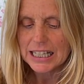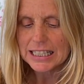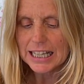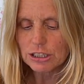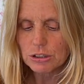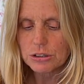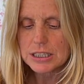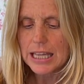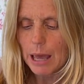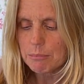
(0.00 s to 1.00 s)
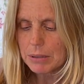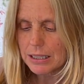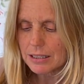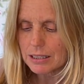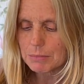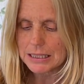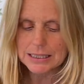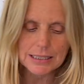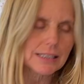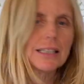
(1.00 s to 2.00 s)
Now you could temper the
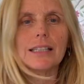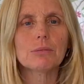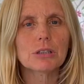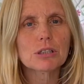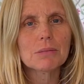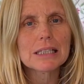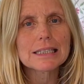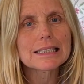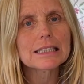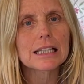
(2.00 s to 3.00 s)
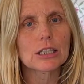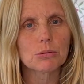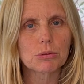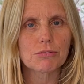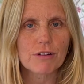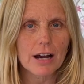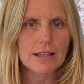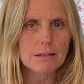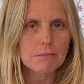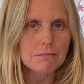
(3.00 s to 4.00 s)
mustard seed, which means that you would fry
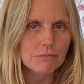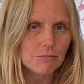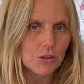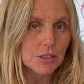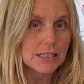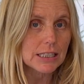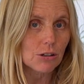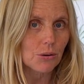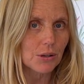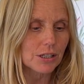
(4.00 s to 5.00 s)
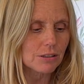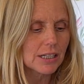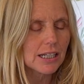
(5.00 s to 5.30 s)
them first in oil.